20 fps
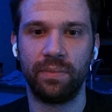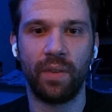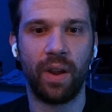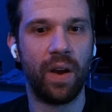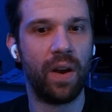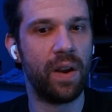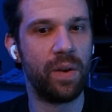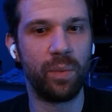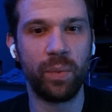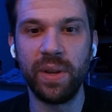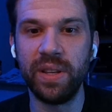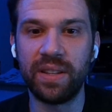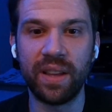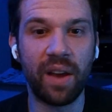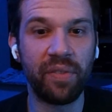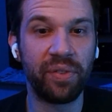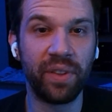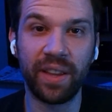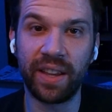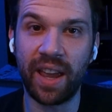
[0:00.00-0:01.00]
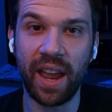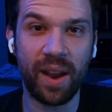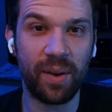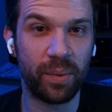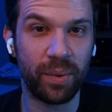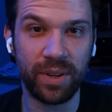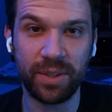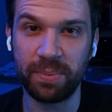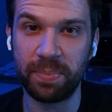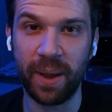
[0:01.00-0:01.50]
All right, we definitely can't
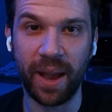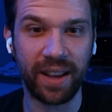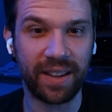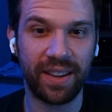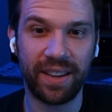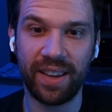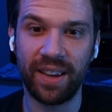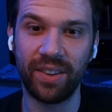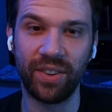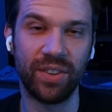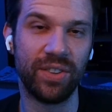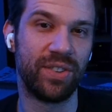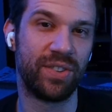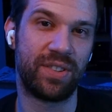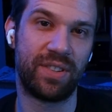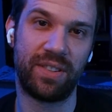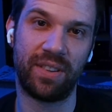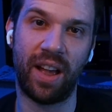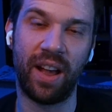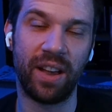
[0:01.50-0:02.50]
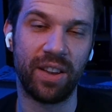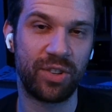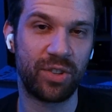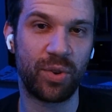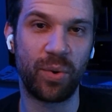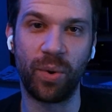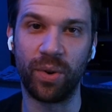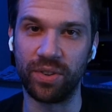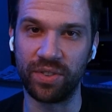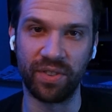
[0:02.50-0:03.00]
respect Kills
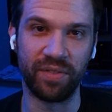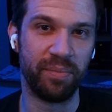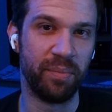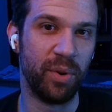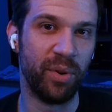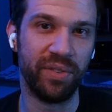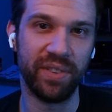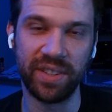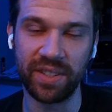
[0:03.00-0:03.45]
scores of movies